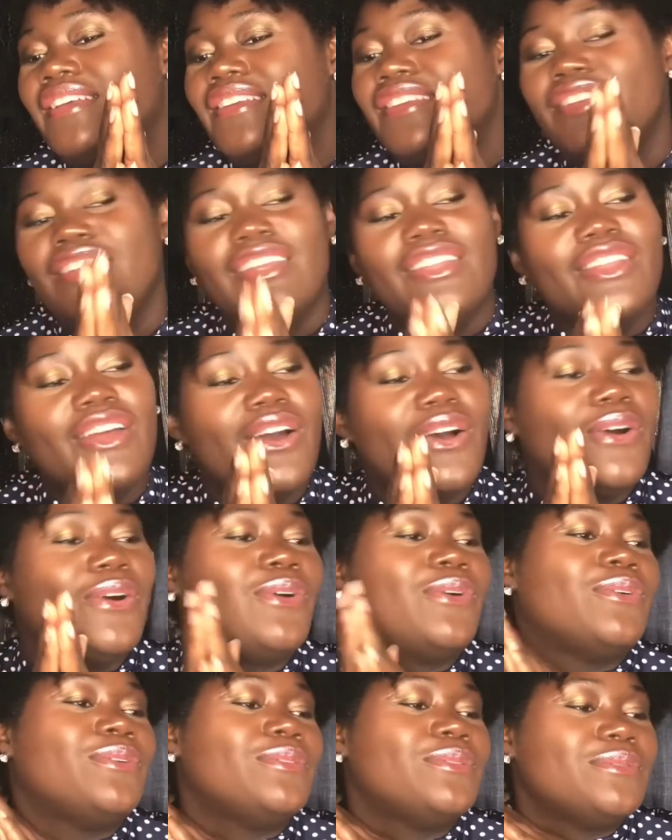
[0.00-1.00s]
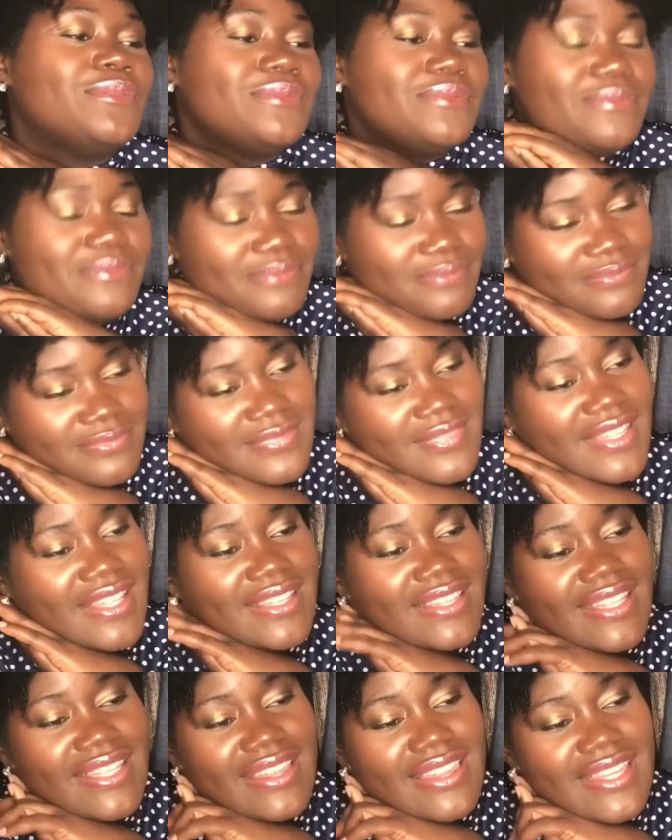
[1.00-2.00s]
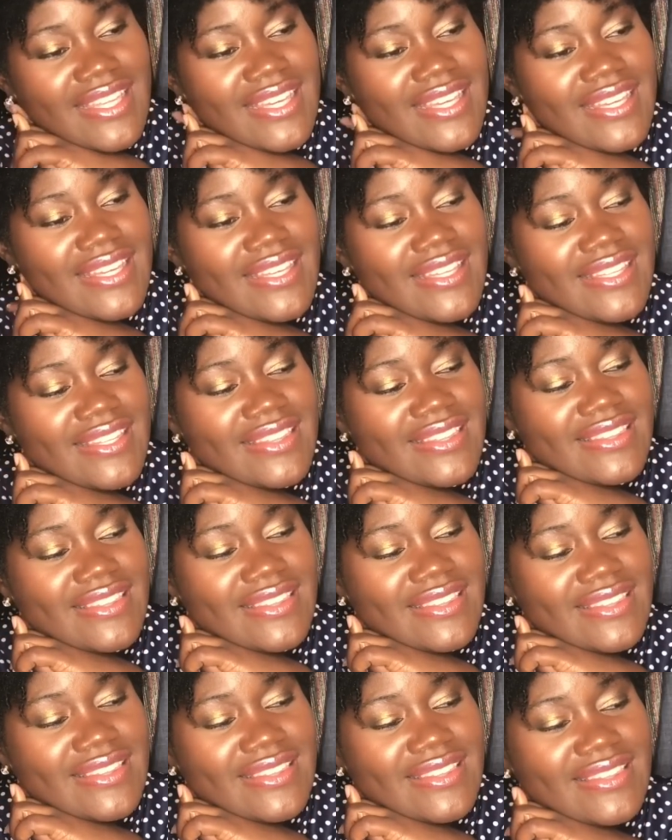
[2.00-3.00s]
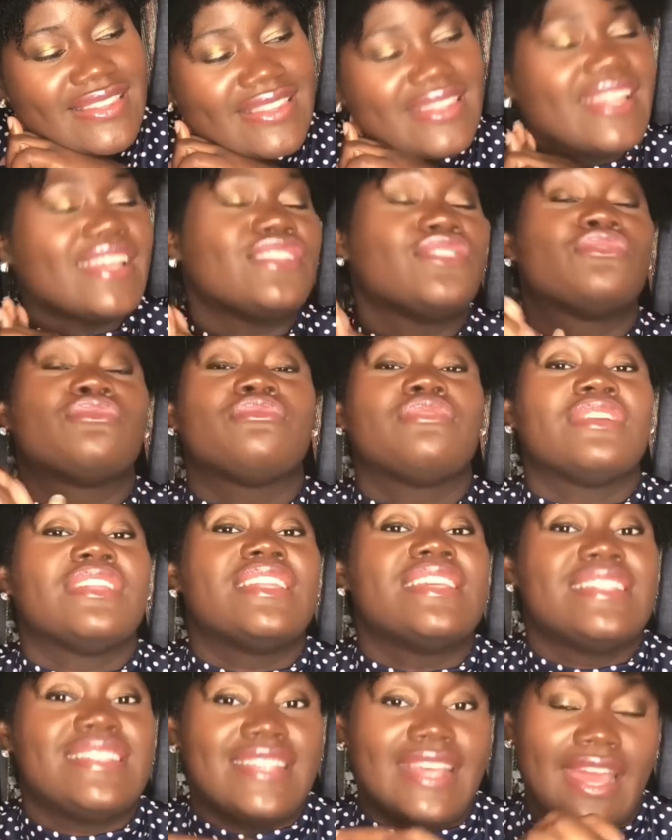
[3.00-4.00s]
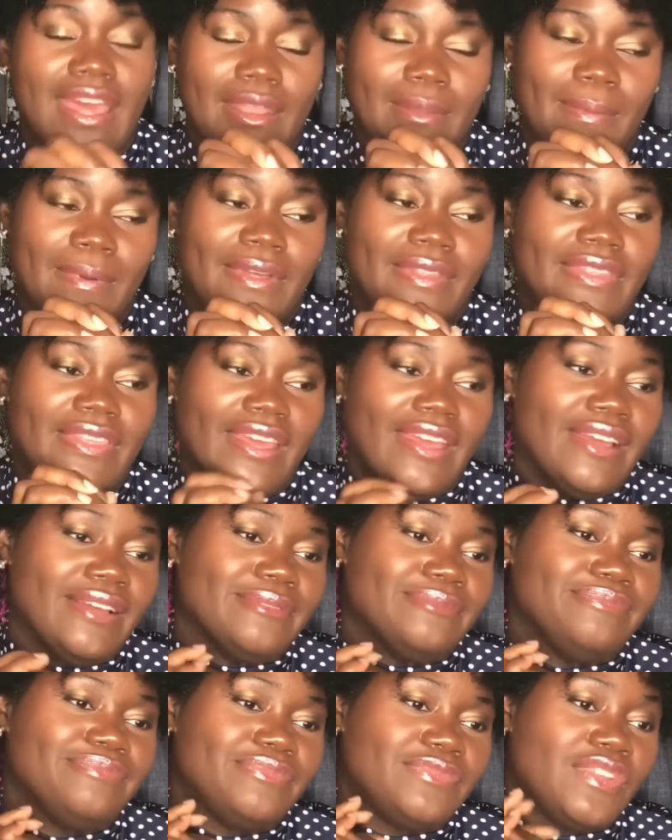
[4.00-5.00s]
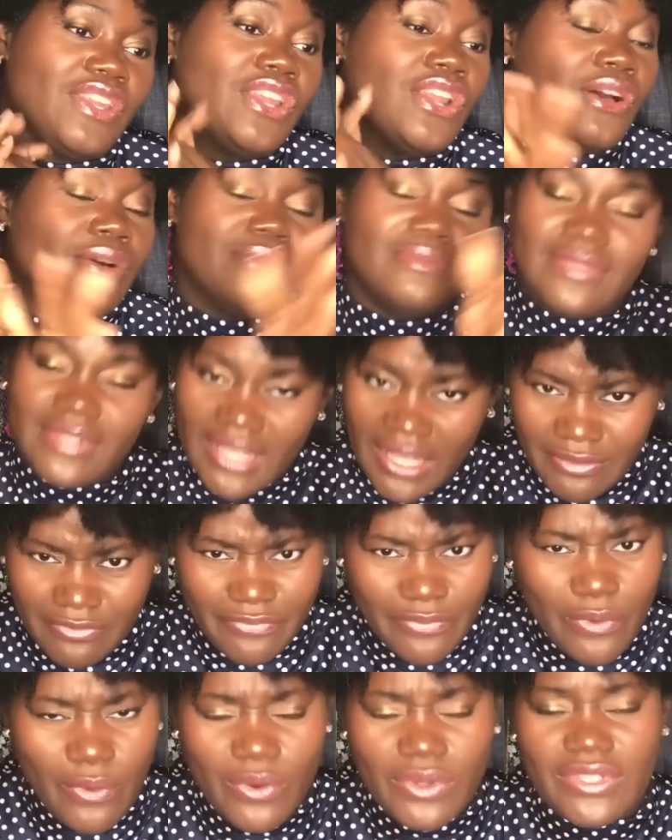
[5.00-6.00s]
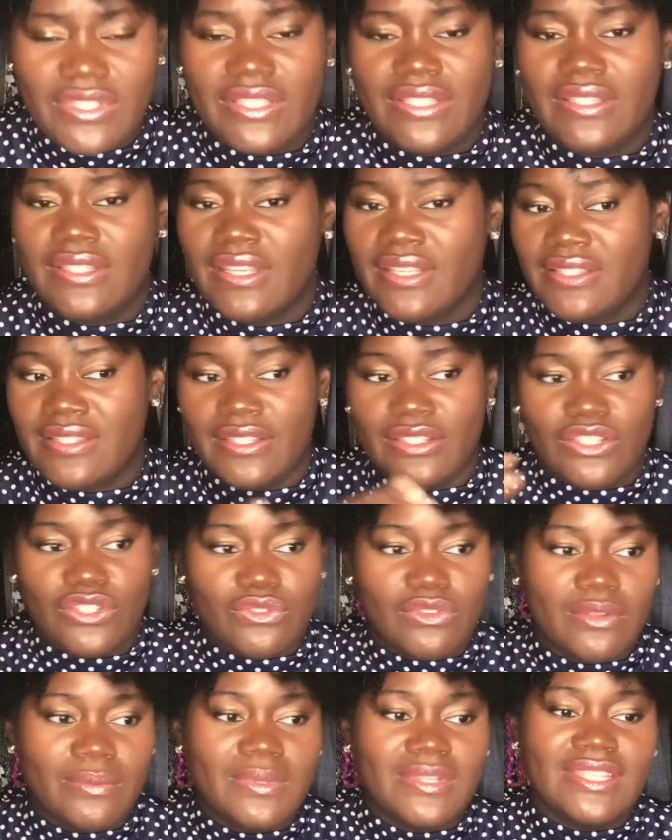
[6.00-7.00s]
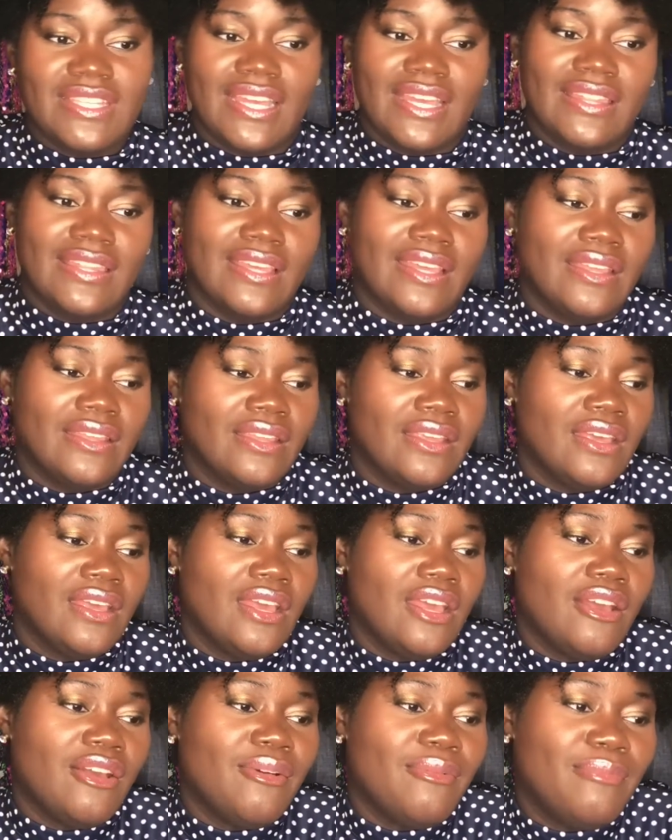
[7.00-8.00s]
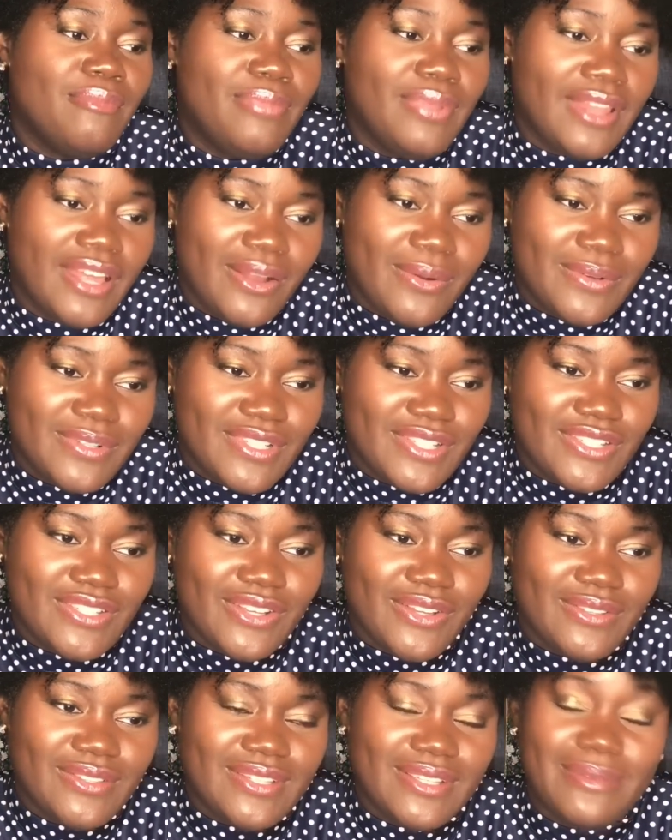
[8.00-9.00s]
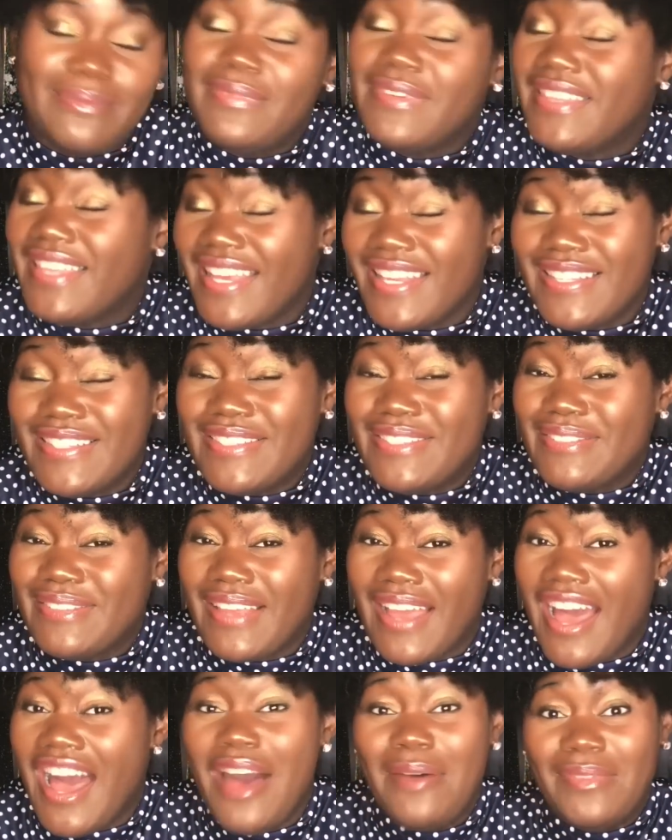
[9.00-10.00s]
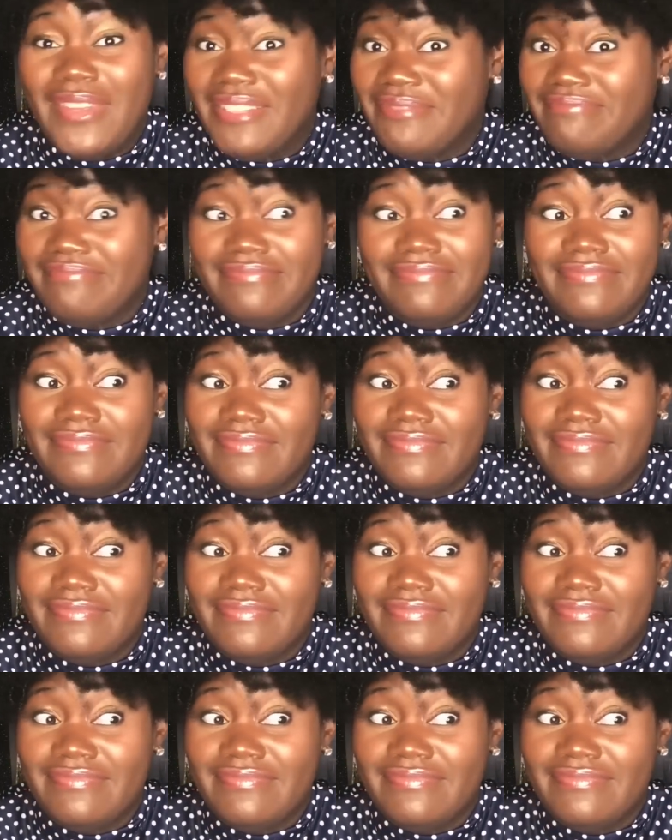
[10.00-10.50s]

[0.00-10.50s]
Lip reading: You know, the thing that's really sad about that, you know, of course it's extremely sad that Blair was assaulted, but that's common.